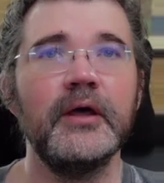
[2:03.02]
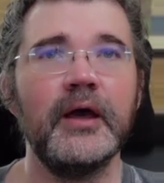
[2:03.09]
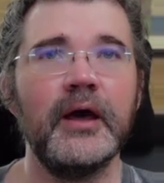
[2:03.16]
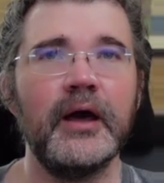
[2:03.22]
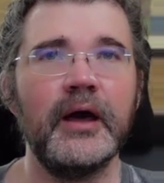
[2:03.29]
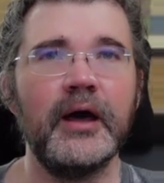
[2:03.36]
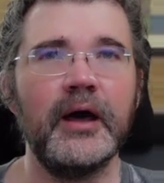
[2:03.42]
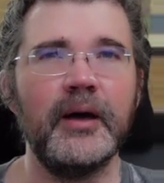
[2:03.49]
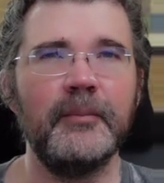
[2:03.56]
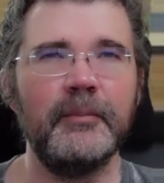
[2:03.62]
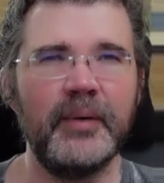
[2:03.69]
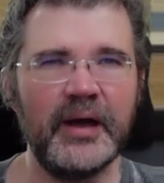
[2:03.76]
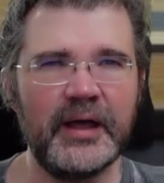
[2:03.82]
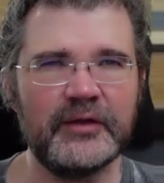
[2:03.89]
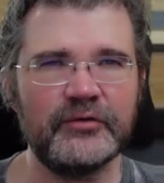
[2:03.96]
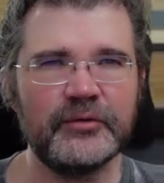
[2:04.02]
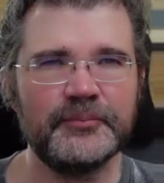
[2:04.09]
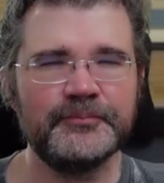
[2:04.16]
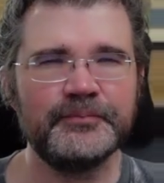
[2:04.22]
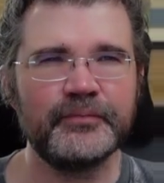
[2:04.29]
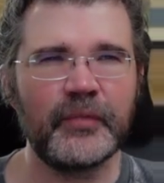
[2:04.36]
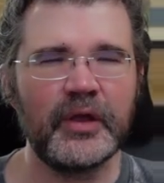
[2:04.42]
But
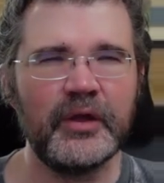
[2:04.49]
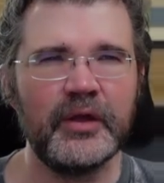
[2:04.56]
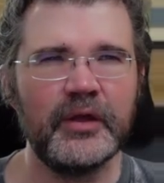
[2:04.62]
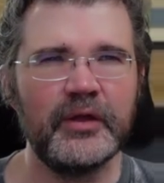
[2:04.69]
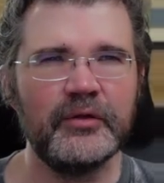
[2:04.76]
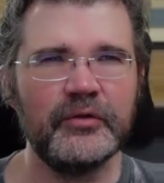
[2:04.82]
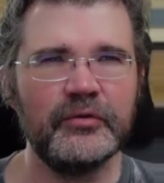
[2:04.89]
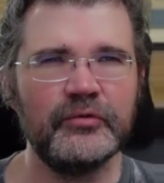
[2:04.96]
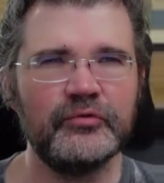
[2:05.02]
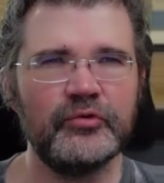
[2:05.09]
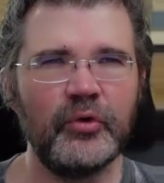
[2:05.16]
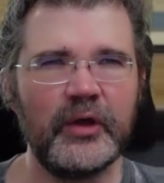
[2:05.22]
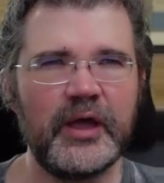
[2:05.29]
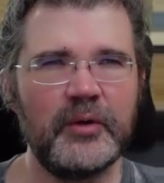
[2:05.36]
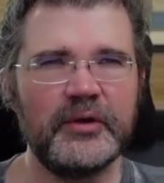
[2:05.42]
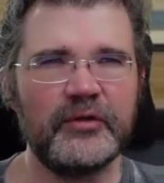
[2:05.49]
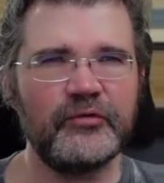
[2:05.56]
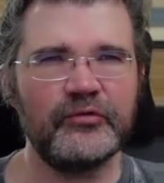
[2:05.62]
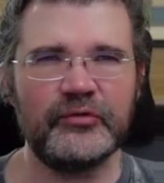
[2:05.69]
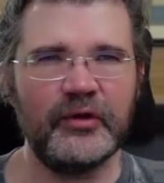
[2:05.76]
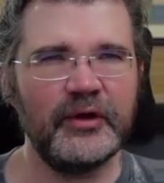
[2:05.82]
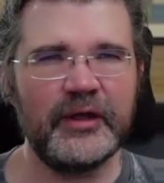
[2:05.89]
Toyota
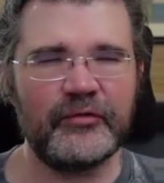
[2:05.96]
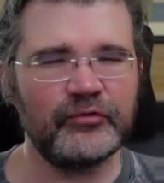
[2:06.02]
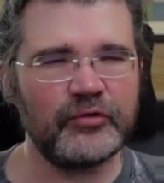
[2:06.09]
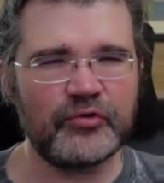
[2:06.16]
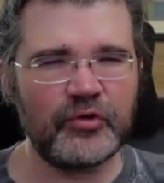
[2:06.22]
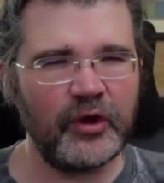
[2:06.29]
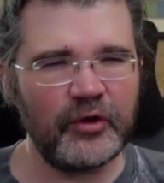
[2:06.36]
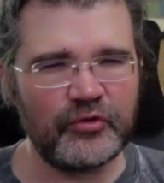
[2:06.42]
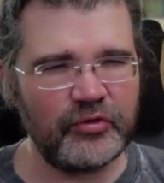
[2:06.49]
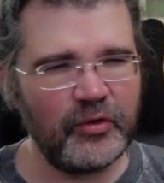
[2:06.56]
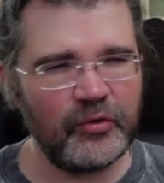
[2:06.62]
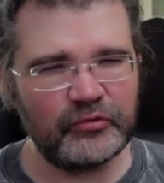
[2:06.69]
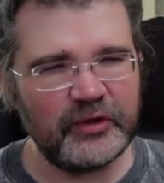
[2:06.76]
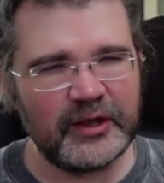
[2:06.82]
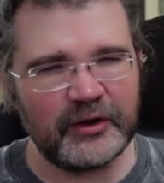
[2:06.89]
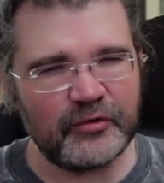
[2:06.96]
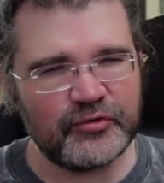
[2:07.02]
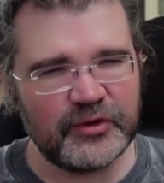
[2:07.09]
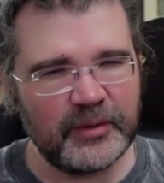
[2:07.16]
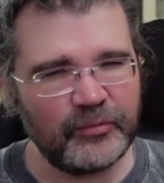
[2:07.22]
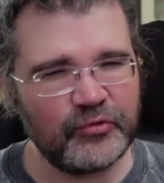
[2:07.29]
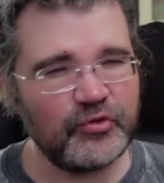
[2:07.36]
still gets to charge those
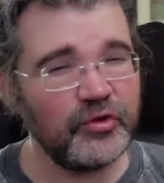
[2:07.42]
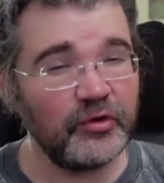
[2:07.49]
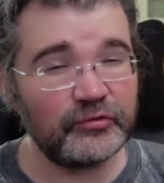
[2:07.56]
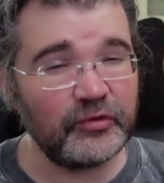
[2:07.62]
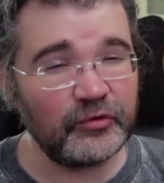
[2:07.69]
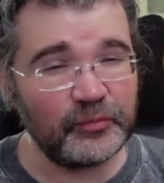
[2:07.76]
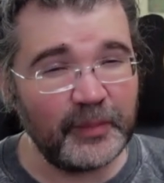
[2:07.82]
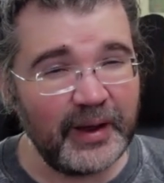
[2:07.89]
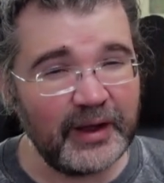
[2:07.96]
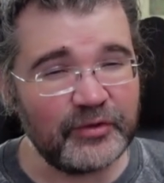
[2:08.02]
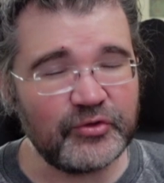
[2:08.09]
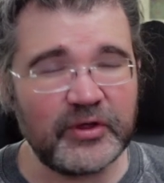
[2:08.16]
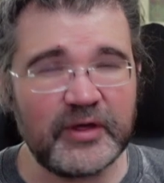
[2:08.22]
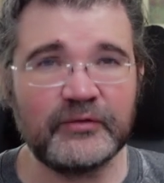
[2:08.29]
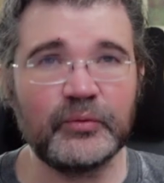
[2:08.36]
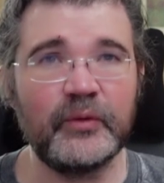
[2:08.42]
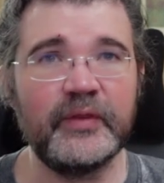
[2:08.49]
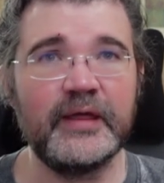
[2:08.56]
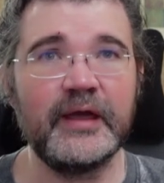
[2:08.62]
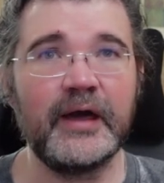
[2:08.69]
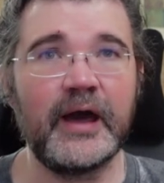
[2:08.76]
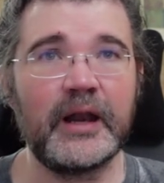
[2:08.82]
dealerships just as much, even when
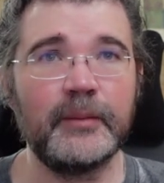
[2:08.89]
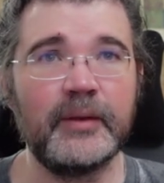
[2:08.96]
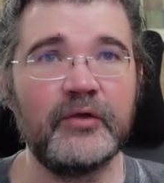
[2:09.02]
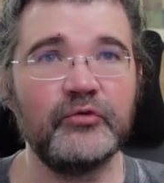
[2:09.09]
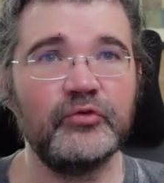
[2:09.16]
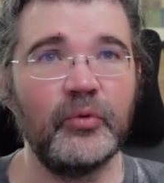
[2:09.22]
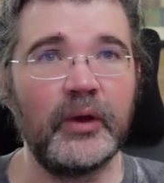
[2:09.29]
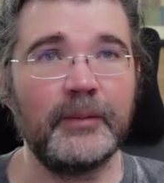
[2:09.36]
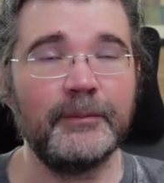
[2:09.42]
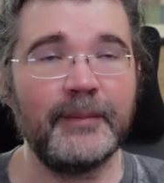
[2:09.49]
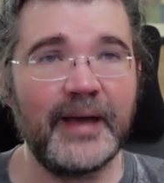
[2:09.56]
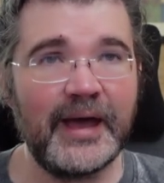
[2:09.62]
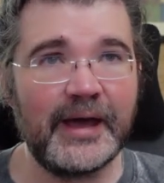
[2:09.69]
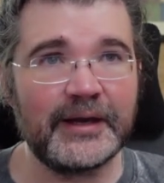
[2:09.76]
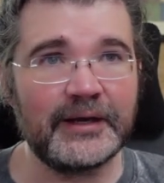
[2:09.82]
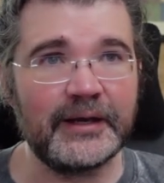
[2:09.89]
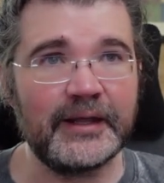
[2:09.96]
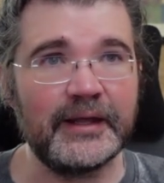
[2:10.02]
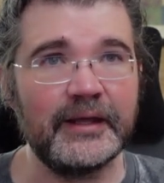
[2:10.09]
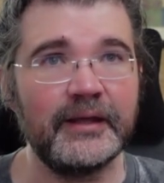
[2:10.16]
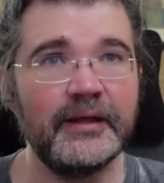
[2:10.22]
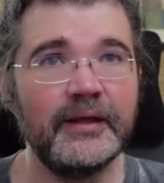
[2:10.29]
the economy is doing
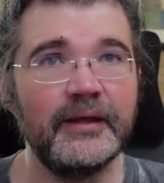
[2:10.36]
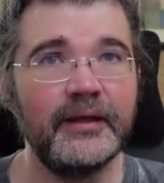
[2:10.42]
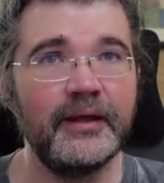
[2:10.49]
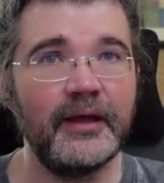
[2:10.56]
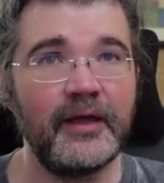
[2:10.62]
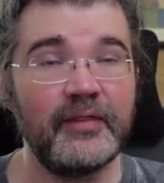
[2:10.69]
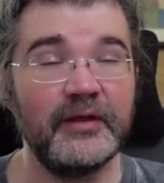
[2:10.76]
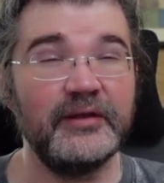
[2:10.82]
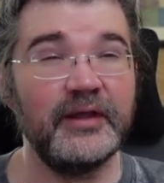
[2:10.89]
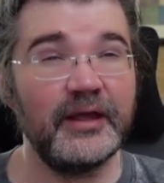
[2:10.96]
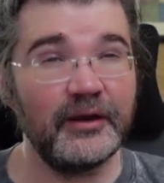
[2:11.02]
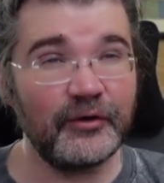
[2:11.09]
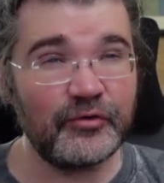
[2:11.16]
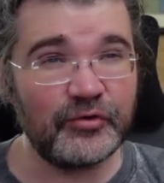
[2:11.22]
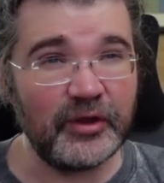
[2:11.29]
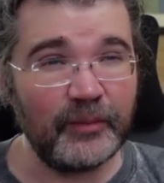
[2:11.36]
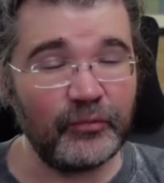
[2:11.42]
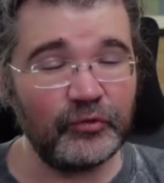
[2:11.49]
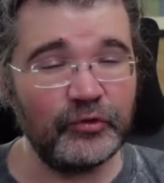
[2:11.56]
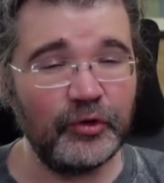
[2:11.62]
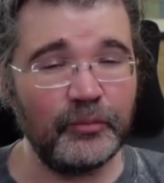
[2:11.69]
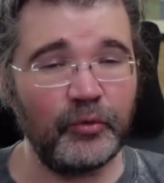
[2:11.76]
badly and the
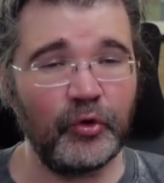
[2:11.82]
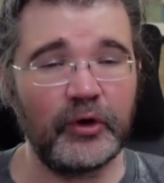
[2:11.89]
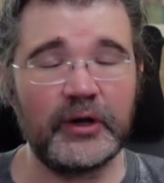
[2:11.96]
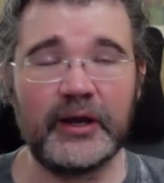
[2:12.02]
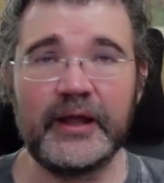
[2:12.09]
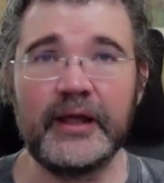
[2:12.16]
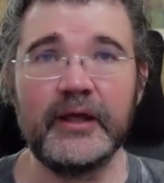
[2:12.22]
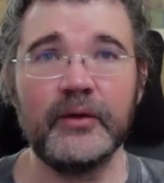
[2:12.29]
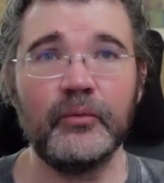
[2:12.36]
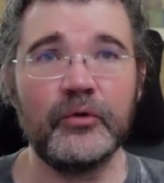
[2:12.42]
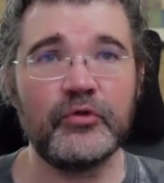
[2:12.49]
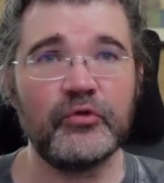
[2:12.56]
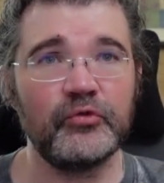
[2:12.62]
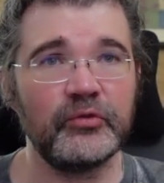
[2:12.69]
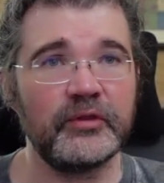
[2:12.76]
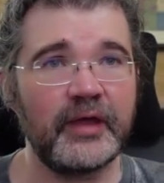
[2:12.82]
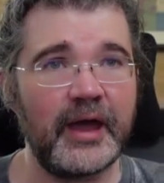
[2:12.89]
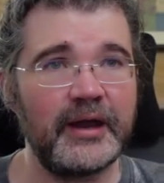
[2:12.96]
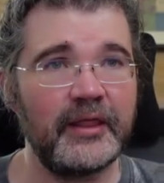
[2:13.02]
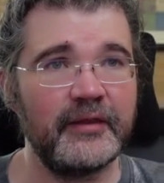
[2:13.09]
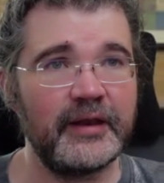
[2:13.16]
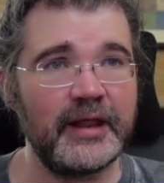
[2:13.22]
dealerships do poorly, which is
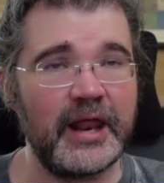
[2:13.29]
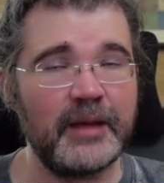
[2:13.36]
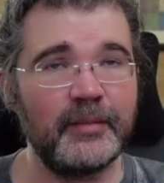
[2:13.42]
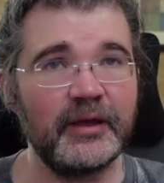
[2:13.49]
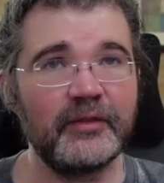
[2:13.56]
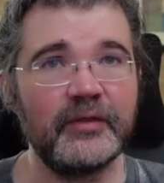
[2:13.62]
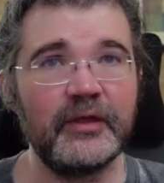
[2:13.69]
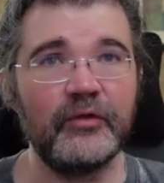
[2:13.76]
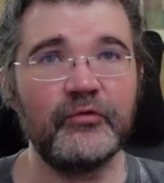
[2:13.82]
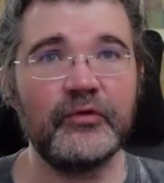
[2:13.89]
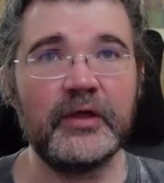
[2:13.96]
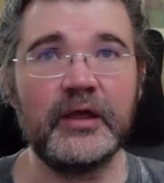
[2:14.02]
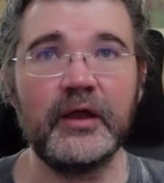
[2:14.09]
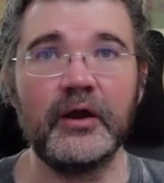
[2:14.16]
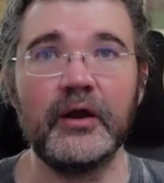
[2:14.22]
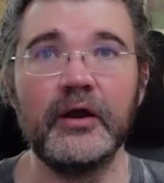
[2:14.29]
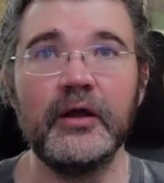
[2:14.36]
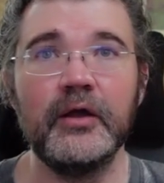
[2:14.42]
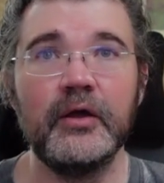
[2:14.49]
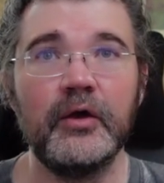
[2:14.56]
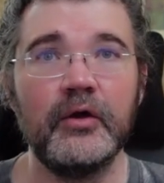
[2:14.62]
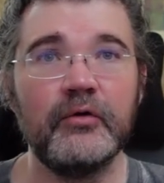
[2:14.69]
kind of the dynamic that you see here
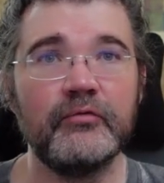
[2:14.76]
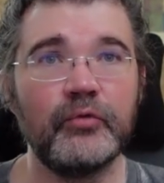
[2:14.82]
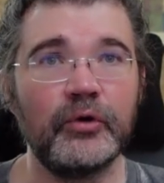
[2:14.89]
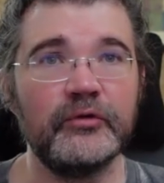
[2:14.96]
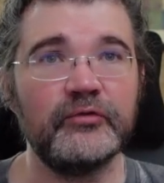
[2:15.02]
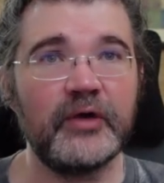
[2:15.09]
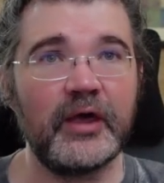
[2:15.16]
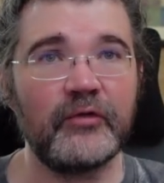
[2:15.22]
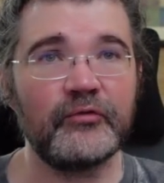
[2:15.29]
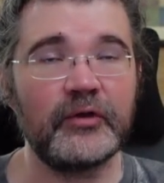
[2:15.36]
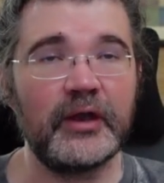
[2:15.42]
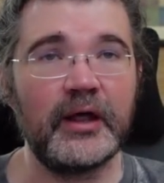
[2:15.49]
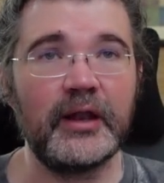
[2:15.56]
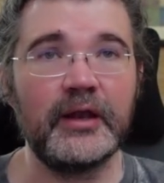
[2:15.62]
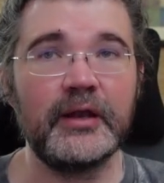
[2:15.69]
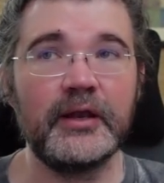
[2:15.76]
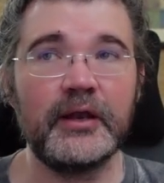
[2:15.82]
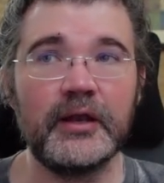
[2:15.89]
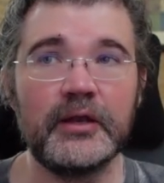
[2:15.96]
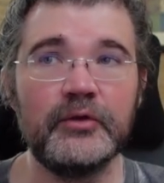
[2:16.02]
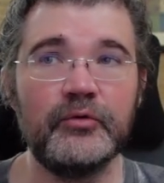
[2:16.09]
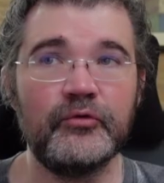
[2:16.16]
for Tesla
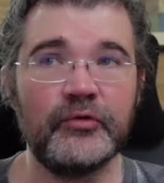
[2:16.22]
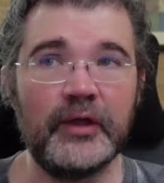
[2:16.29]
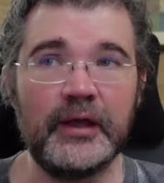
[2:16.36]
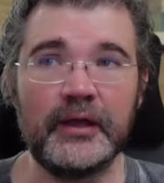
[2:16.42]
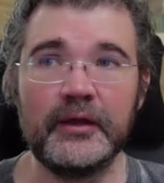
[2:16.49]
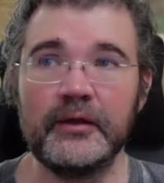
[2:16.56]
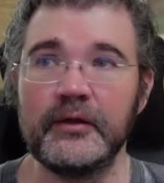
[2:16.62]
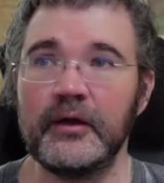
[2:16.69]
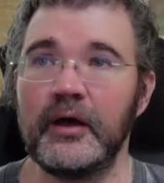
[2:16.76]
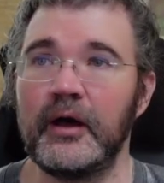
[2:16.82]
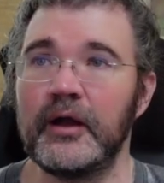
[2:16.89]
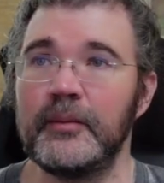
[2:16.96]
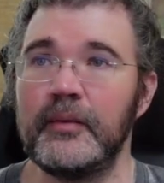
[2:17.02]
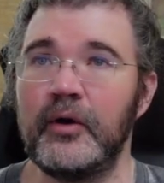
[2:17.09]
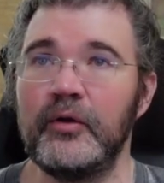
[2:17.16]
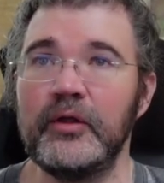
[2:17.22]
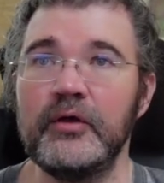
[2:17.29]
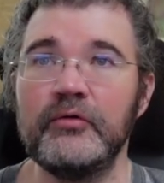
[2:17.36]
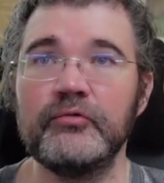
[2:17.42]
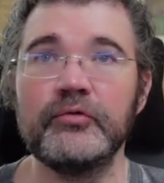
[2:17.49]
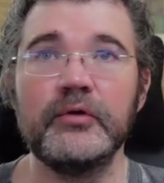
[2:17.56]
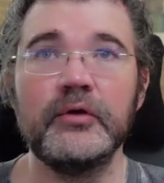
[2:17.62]
losing
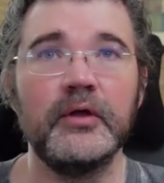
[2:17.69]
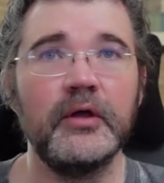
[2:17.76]
automotive